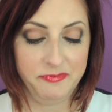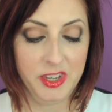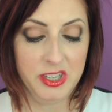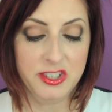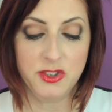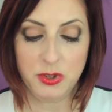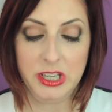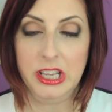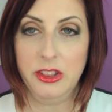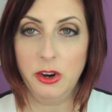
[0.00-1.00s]
It is
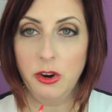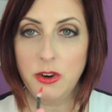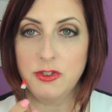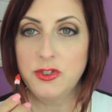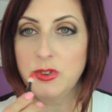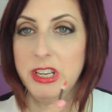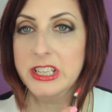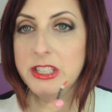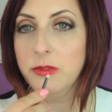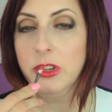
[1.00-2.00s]
streaky. There are
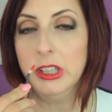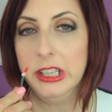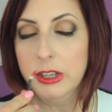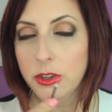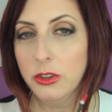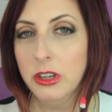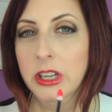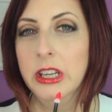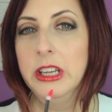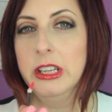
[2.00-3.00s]
streaks of
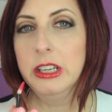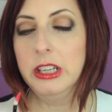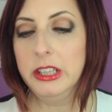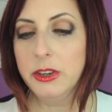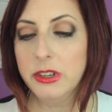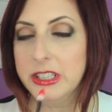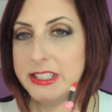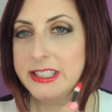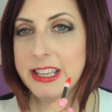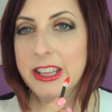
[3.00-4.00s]

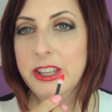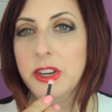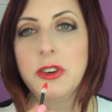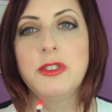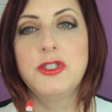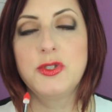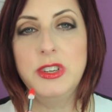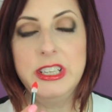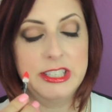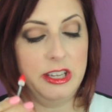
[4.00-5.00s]
clearness, and there are
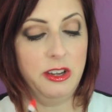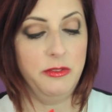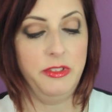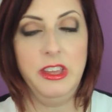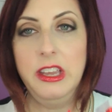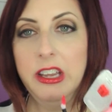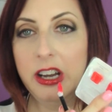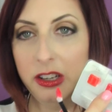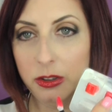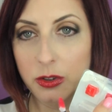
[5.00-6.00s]
streaks of the
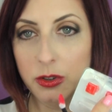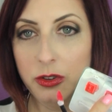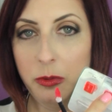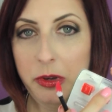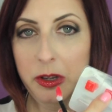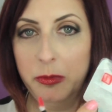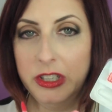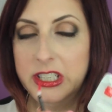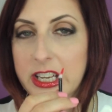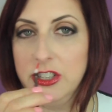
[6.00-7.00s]
color, the
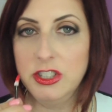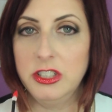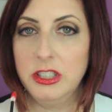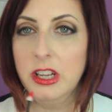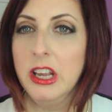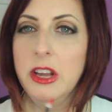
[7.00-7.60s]
pigmentation.